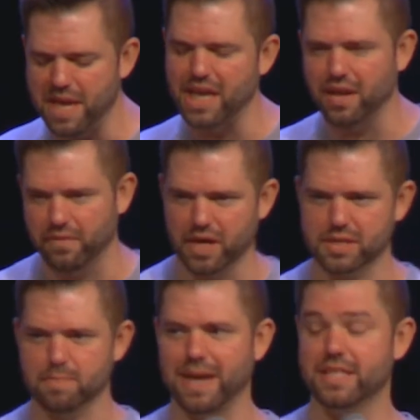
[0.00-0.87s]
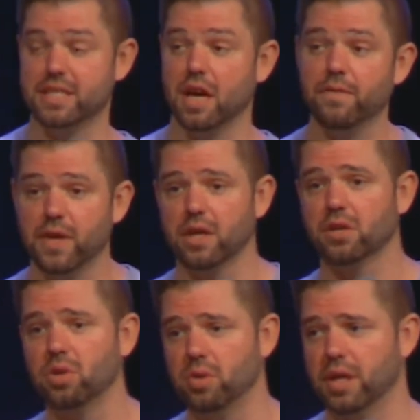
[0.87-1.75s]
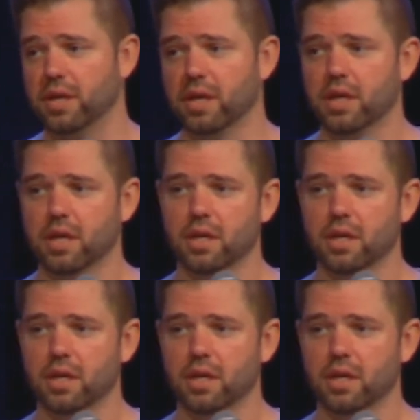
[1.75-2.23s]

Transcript: many of us, myself included,